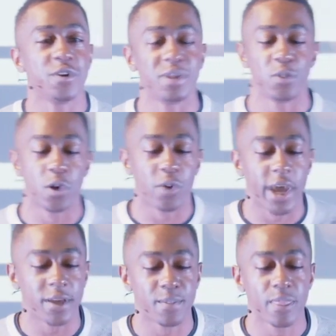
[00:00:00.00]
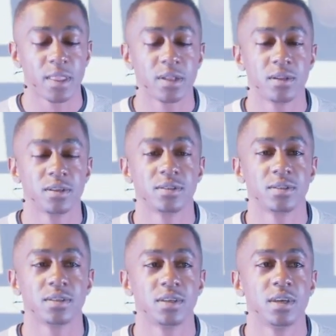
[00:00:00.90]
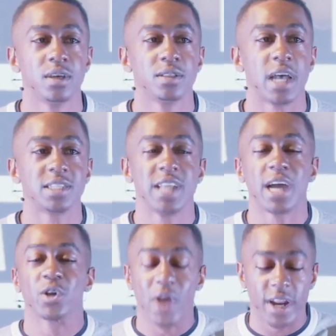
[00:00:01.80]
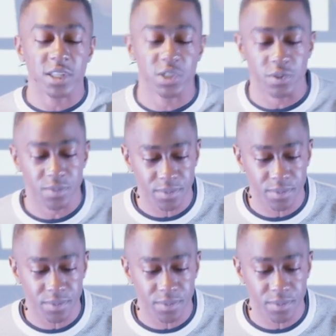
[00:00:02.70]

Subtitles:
anymore, right? That's not gratitude.